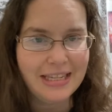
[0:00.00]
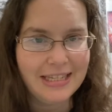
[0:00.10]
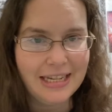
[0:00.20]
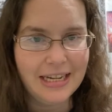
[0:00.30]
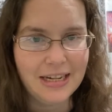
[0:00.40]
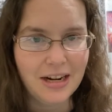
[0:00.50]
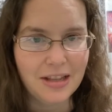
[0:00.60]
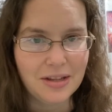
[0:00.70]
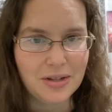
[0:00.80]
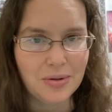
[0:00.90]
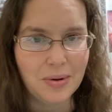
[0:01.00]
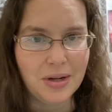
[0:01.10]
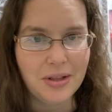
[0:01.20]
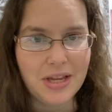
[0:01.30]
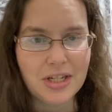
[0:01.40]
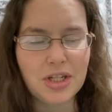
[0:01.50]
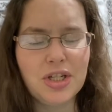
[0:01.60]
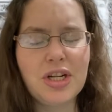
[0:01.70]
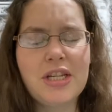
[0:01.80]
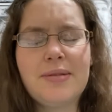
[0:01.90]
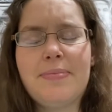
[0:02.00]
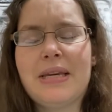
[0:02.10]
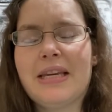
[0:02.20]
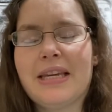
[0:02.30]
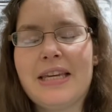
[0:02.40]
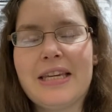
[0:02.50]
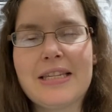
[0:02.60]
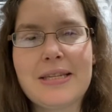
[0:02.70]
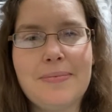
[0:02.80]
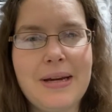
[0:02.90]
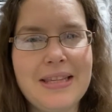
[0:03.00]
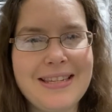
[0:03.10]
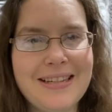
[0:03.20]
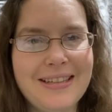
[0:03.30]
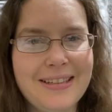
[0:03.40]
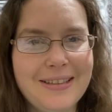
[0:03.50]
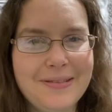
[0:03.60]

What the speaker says: seed under the soil that is just being kissed by the sun.